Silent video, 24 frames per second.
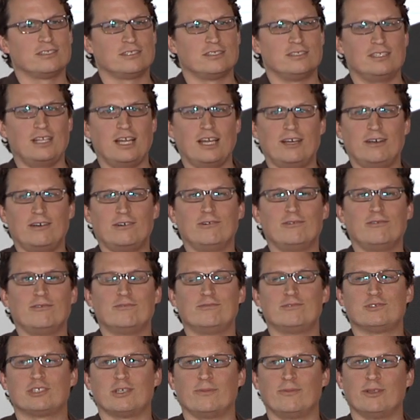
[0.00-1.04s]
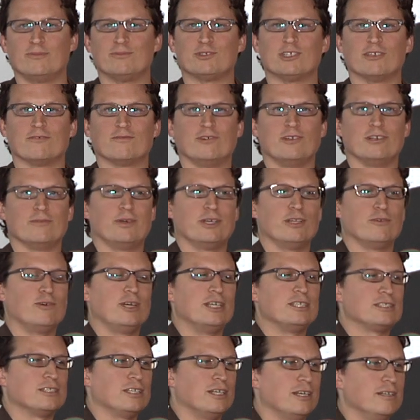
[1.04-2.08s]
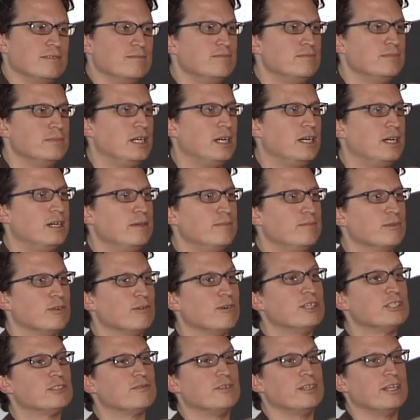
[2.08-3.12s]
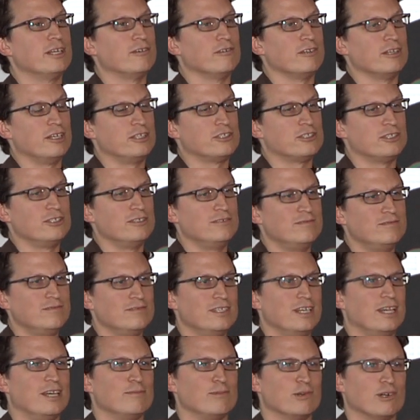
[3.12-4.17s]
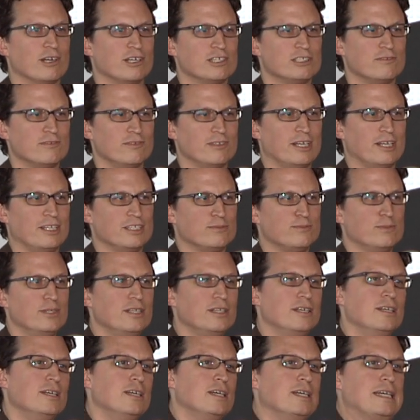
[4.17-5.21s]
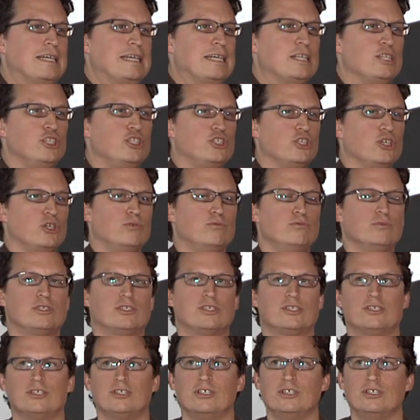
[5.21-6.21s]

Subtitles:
Now, some of them start falling by the wayside. Graceful degradation and progressive enhancement don't